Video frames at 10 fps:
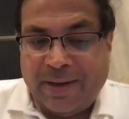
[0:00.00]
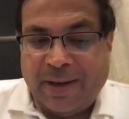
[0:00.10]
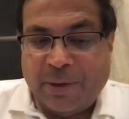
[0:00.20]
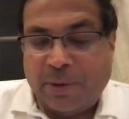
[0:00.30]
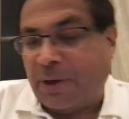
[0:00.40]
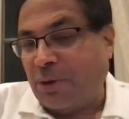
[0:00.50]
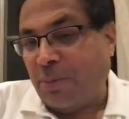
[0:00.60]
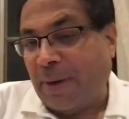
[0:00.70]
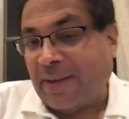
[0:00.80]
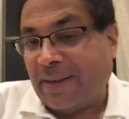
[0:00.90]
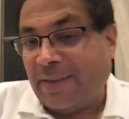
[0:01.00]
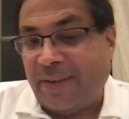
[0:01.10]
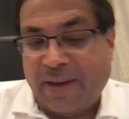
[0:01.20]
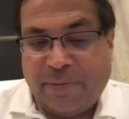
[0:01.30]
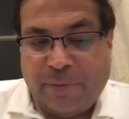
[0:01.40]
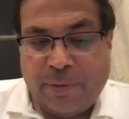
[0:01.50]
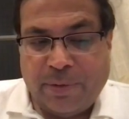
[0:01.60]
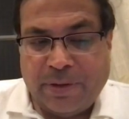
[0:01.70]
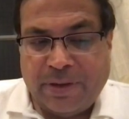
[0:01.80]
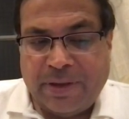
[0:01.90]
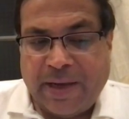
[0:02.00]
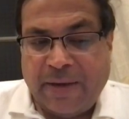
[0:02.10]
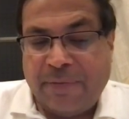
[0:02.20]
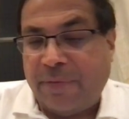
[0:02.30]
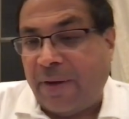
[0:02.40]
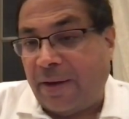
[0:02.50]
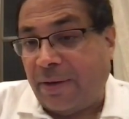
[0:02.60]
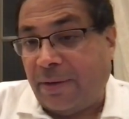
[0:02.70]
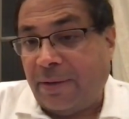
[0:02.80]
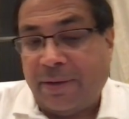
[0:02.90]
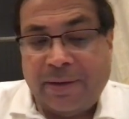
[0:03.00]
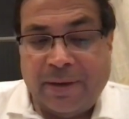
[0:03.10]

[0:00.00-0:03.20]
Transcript: According to Meta CFO Dave Warner,